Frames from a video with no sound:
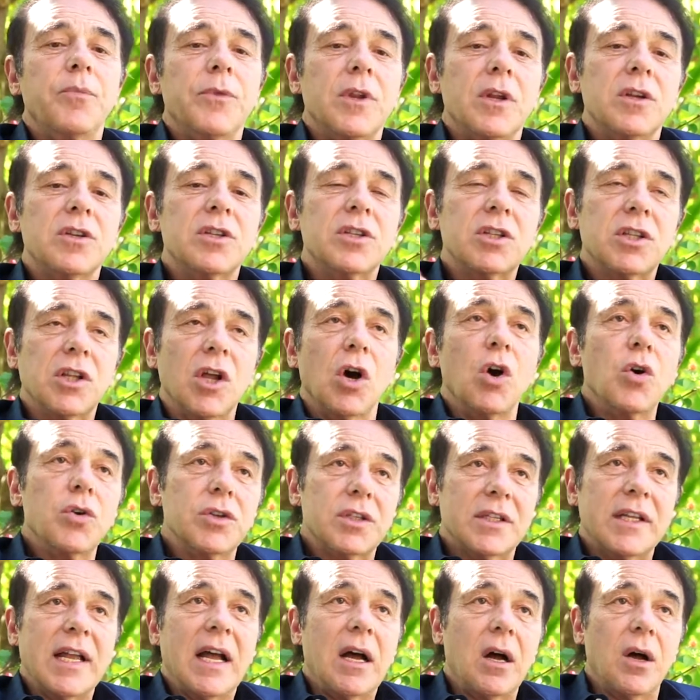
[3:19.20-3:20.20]
slows
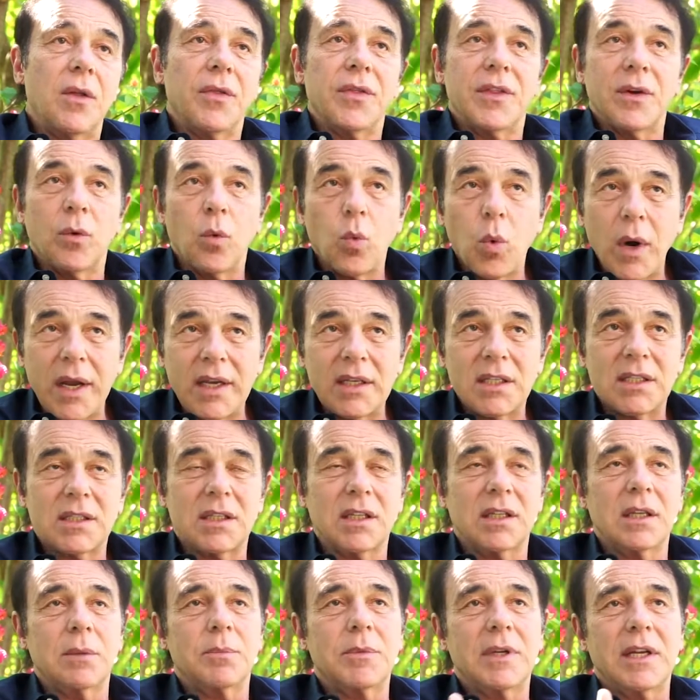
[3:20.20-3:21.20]
down the waste
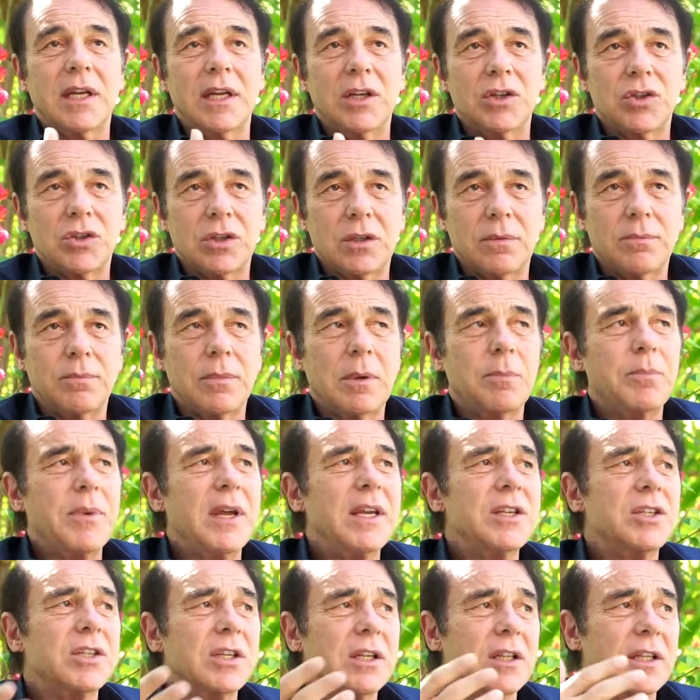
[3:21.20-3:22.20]
elimination. But
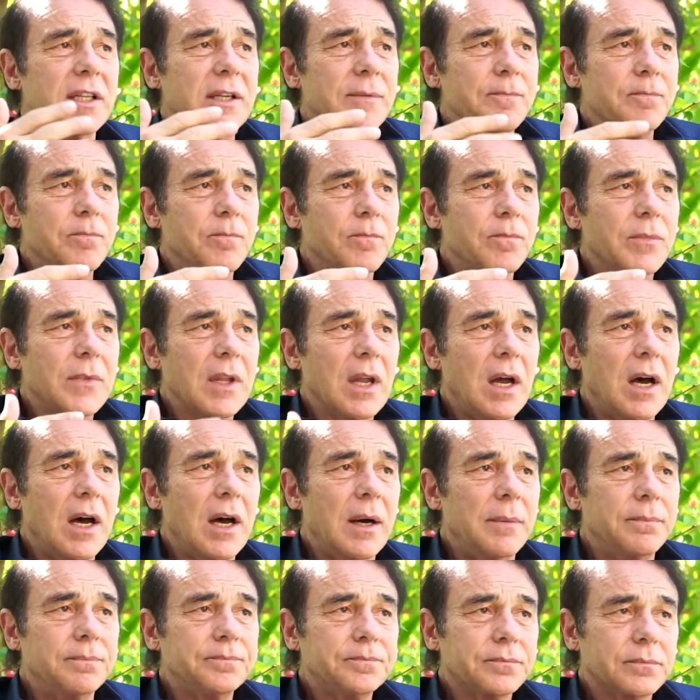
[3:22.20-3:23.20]
basically,
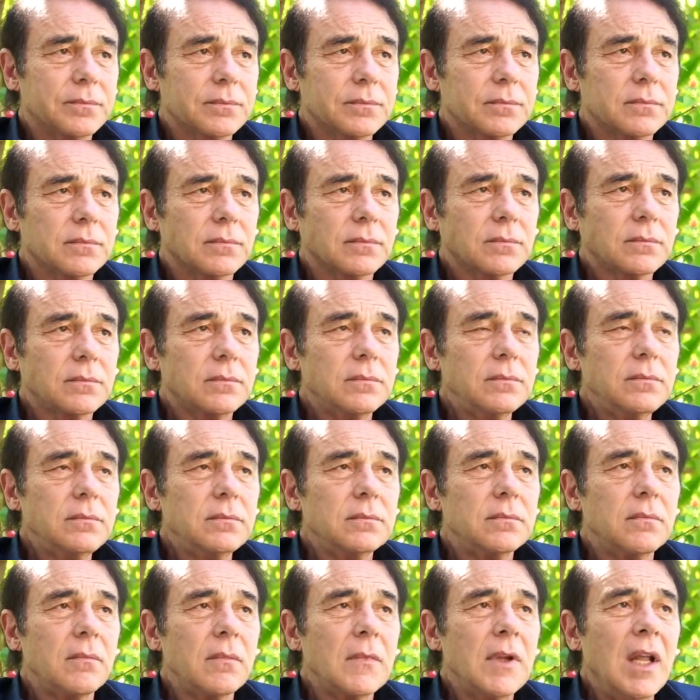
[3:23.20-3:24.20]
and
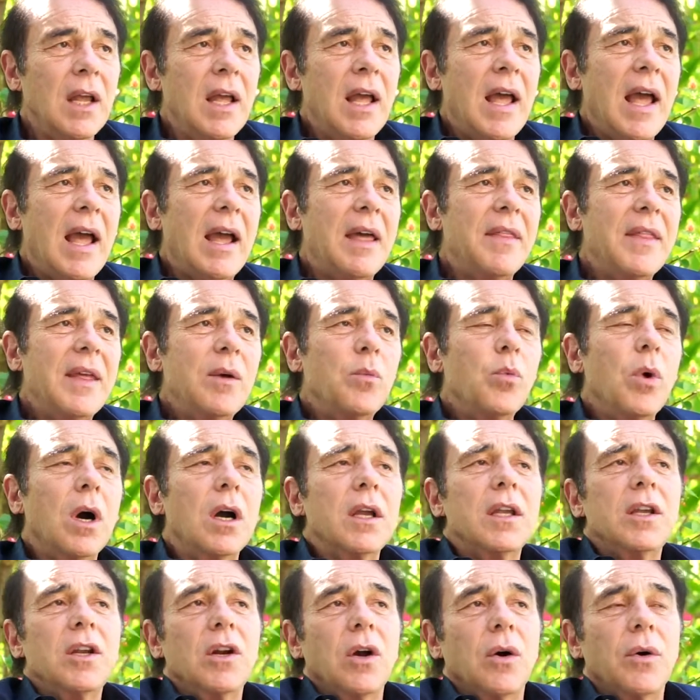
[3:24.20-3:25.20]
then,
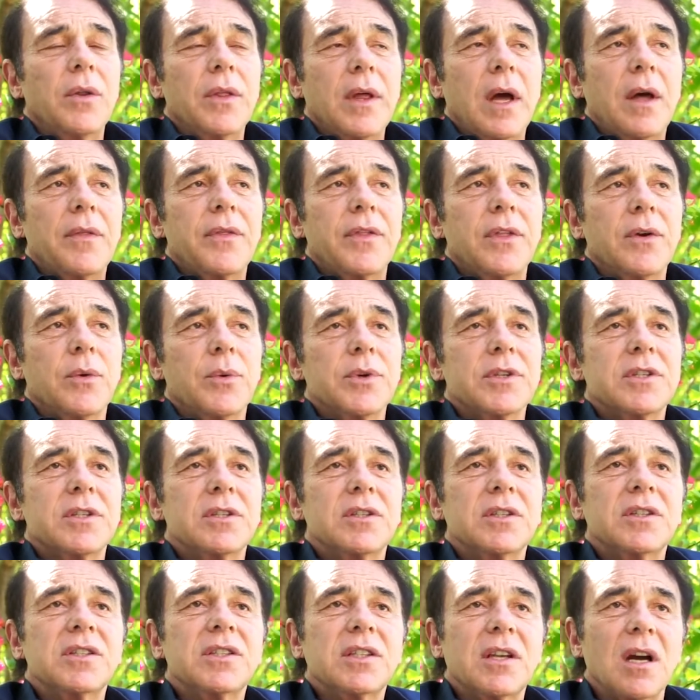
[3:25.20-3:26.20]
there was a
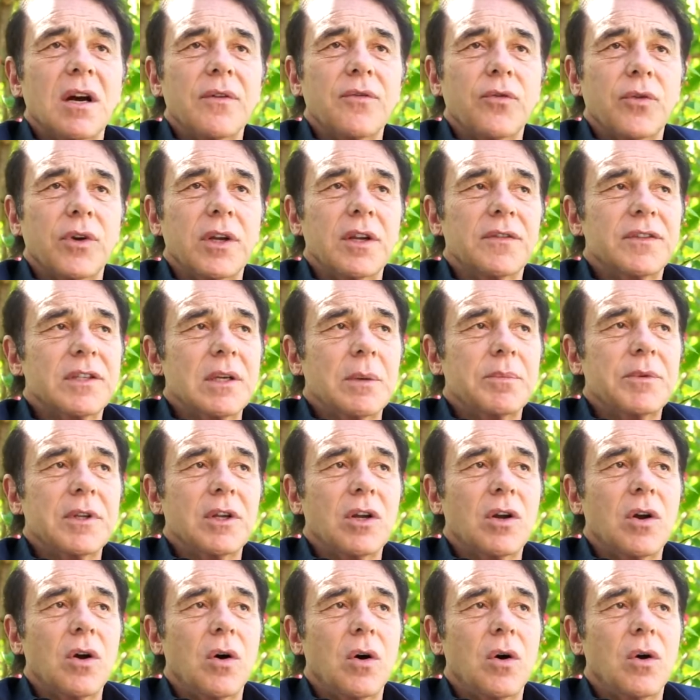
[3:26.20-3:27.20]
discovery of something
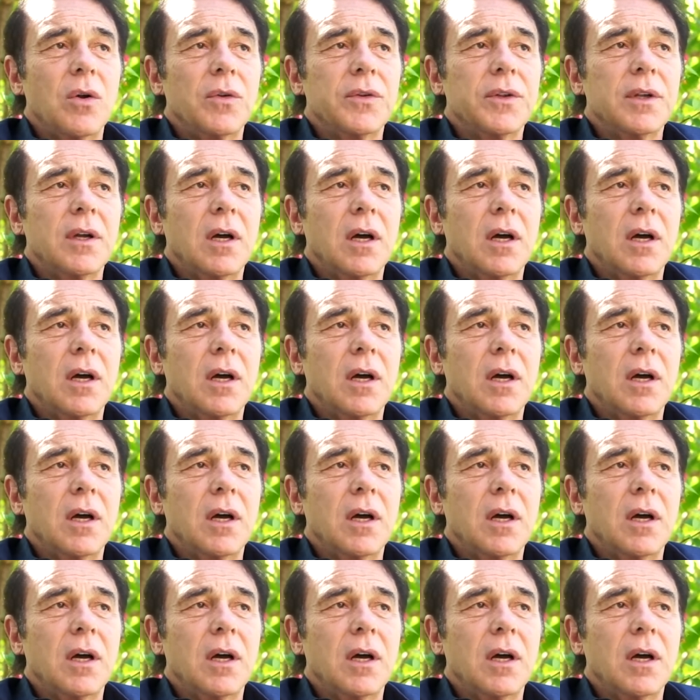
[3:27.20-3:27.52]
called